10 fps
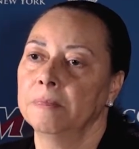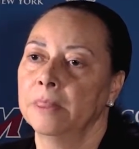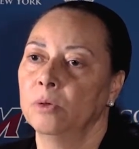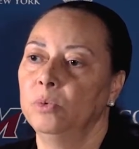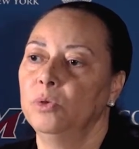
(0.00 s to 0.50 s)

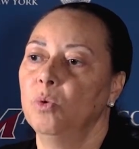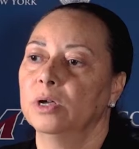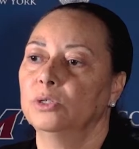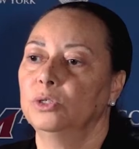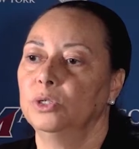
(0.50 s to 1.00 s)
We
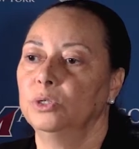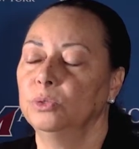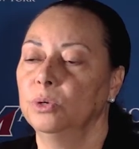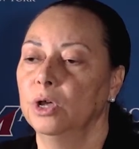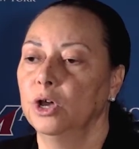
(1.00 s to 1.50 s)
want to
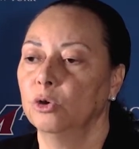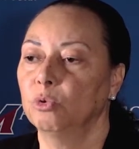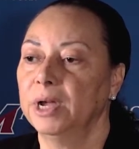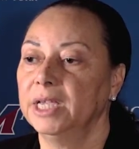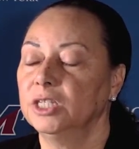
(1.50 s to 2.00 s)

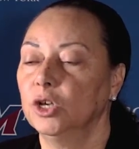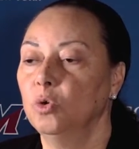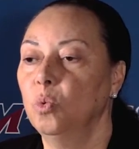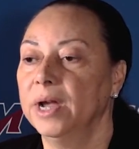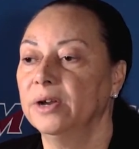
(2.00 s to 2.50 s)
raise
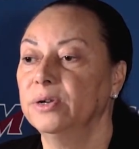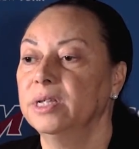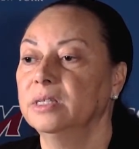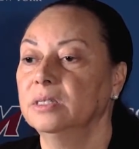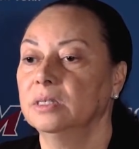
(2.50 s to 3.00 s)

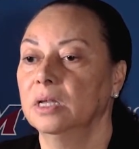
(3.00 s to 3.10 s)
awareness